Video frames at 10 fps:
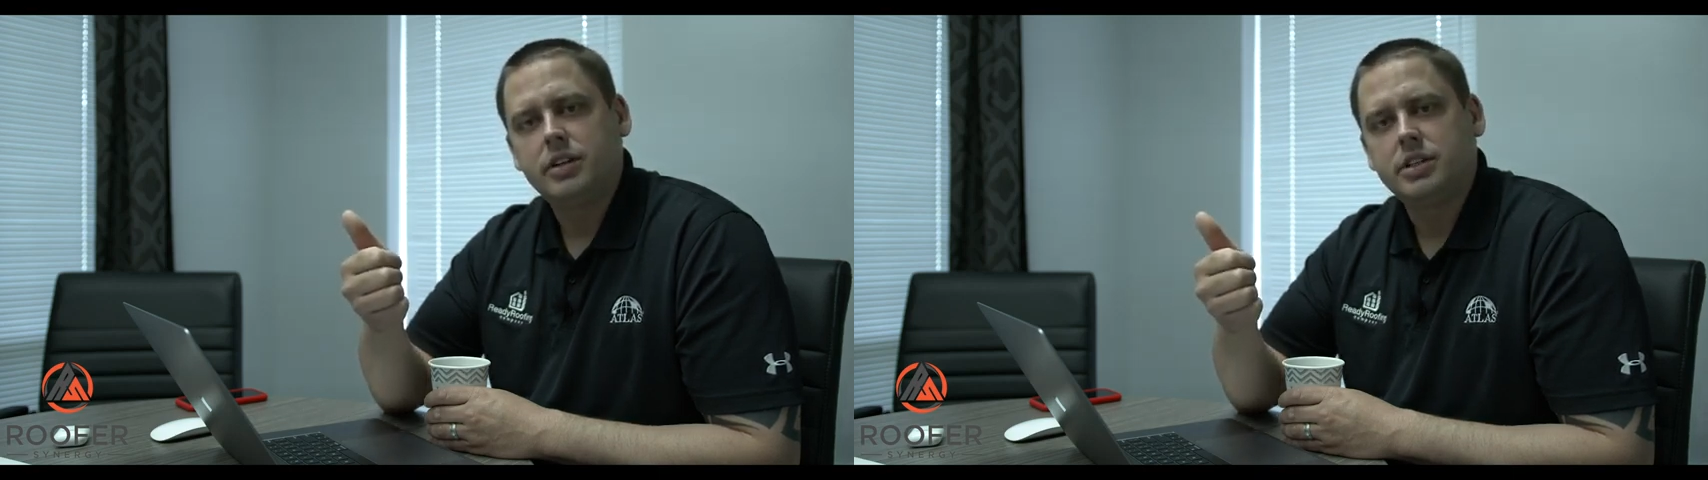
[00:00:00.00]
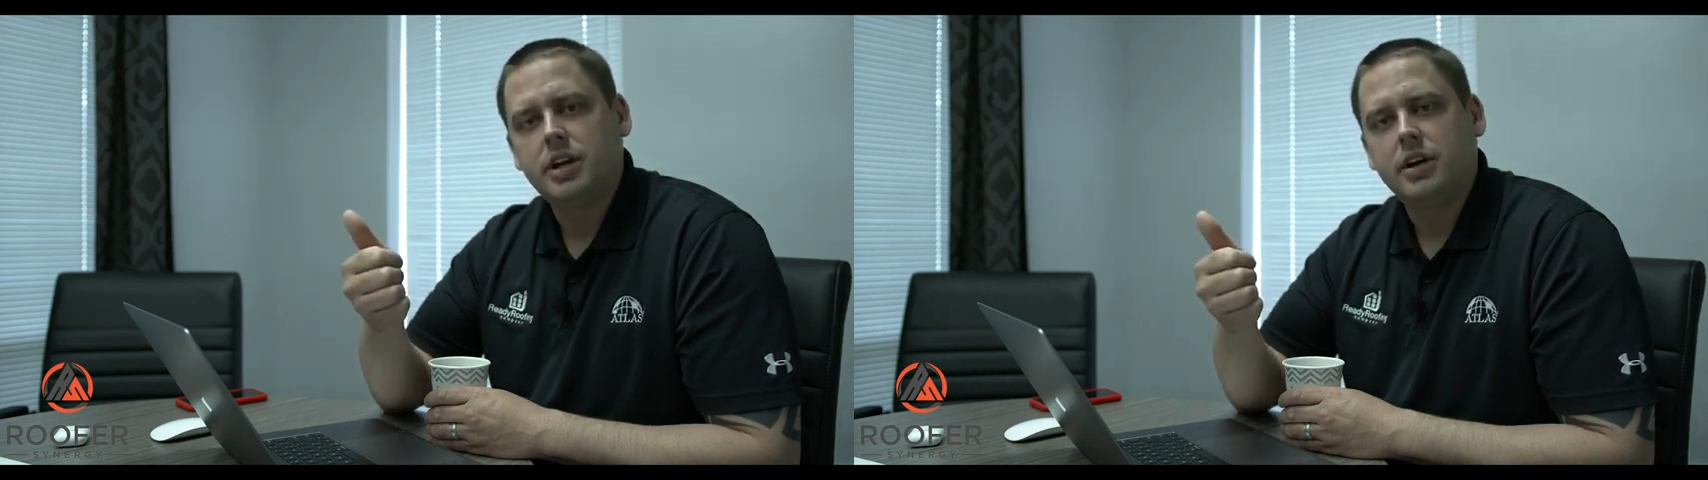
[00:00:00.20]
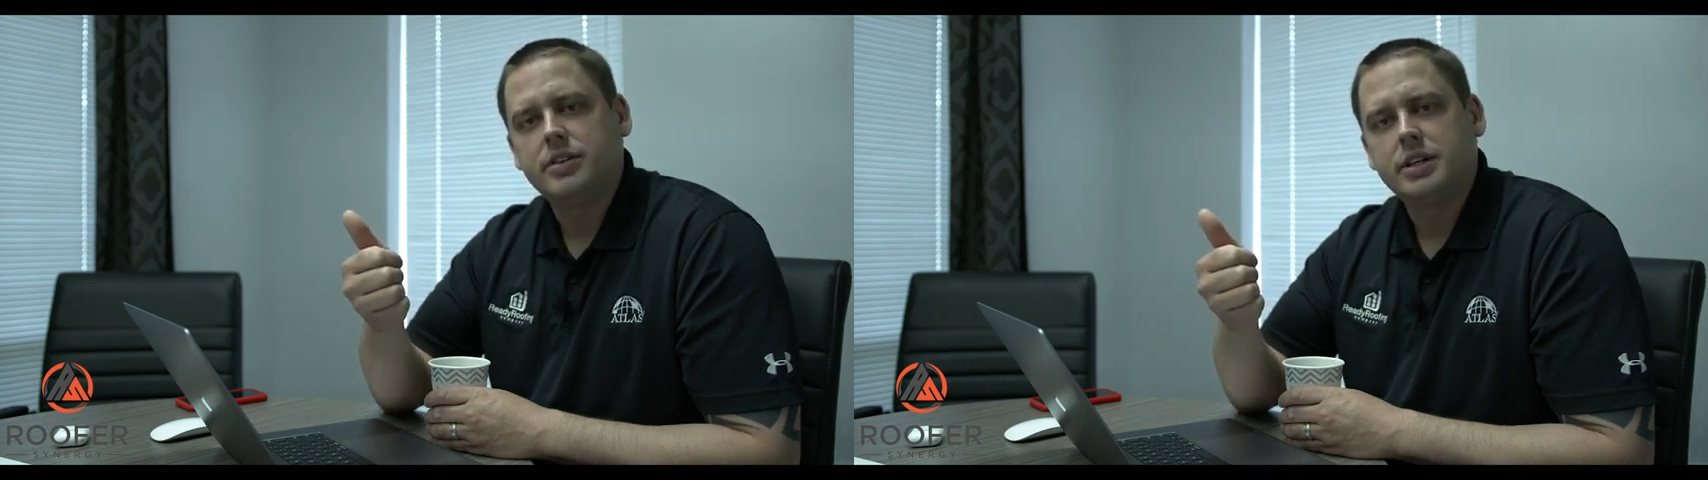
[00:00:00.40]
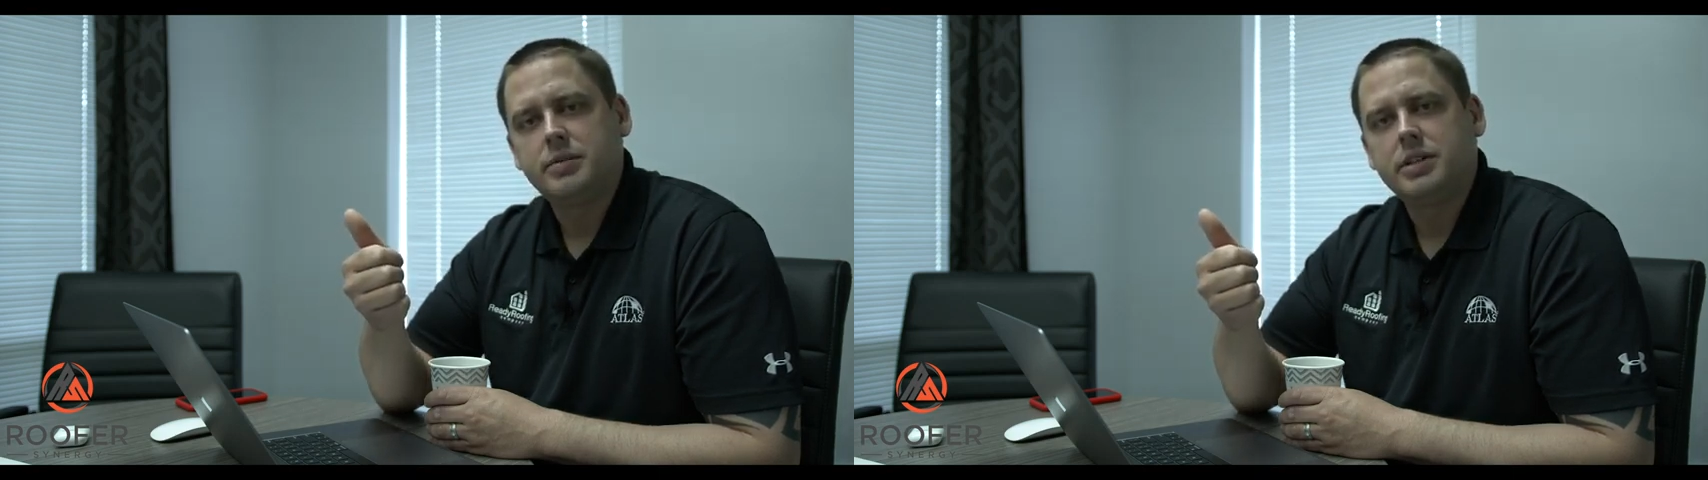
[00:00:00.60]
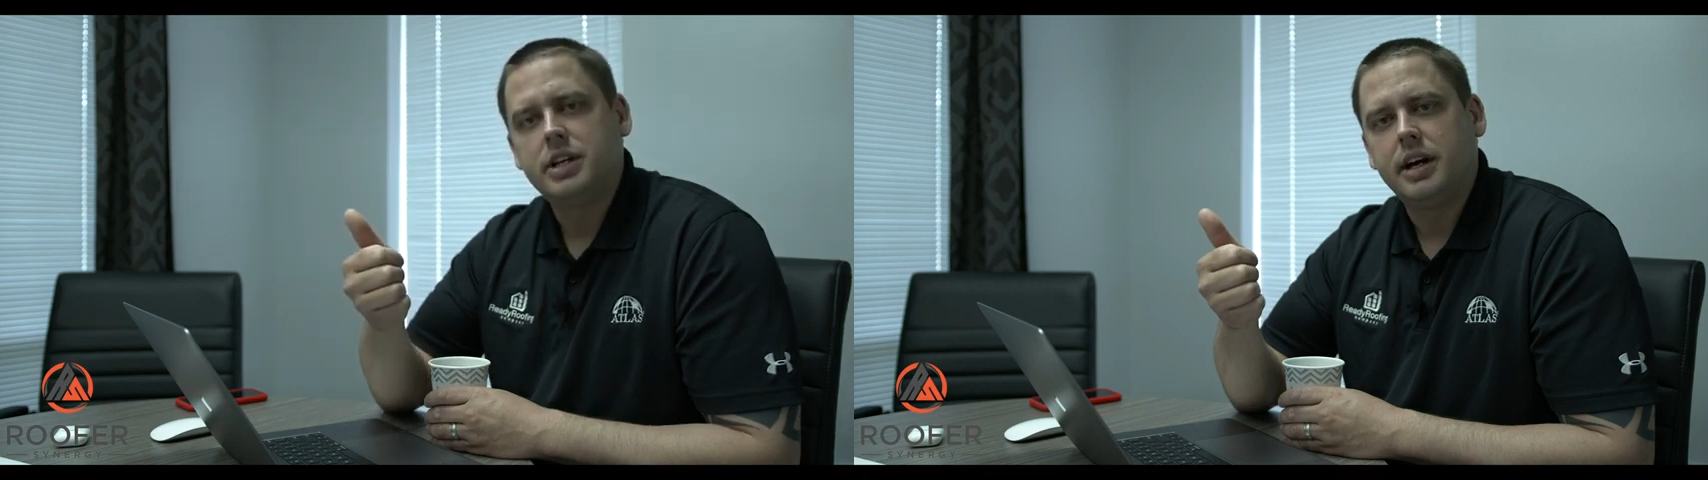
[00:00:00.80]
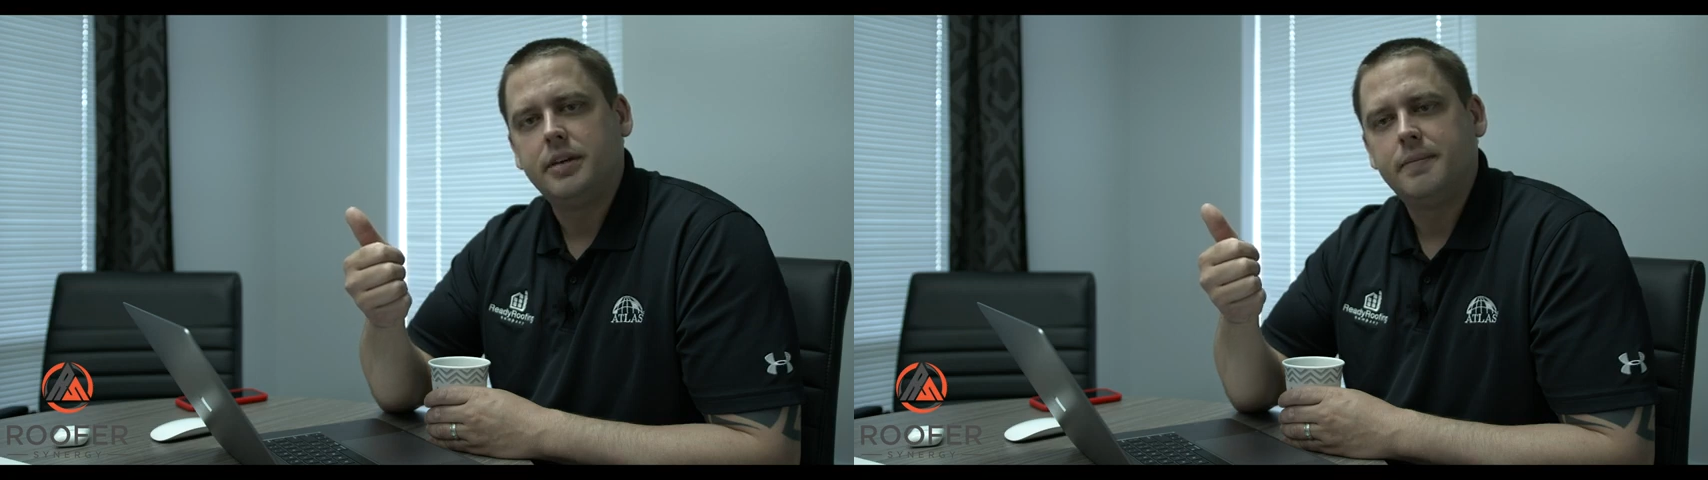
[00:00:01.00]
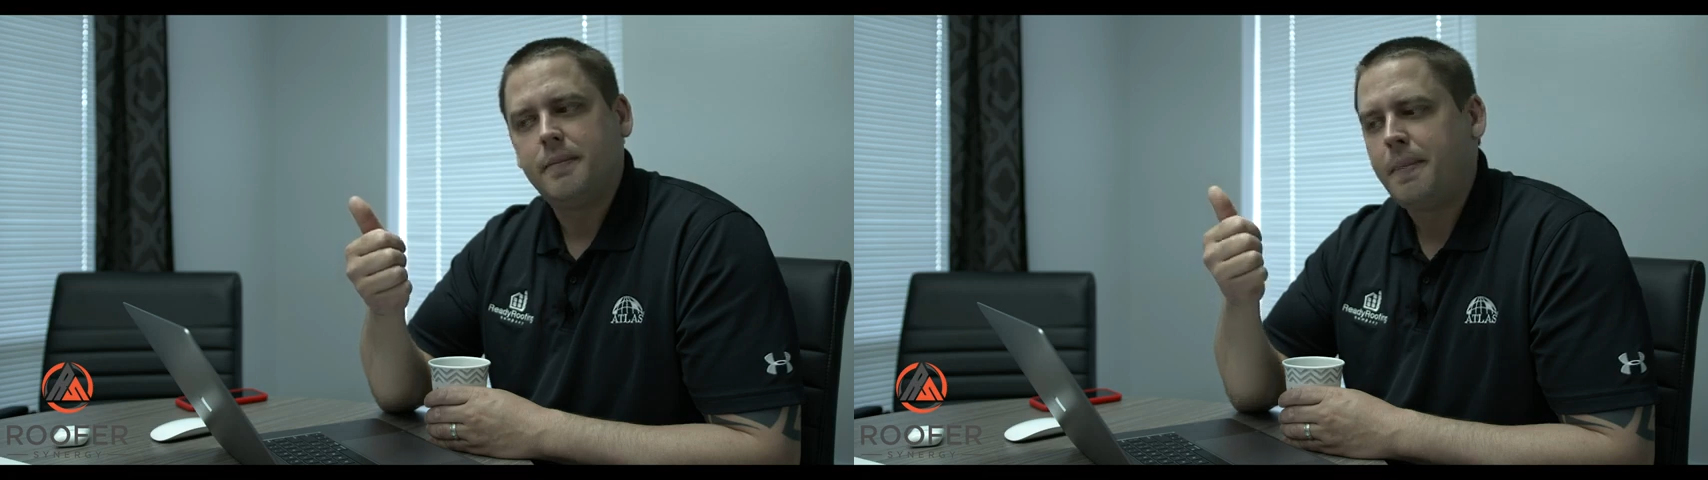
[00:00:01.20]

because the contract's been signed.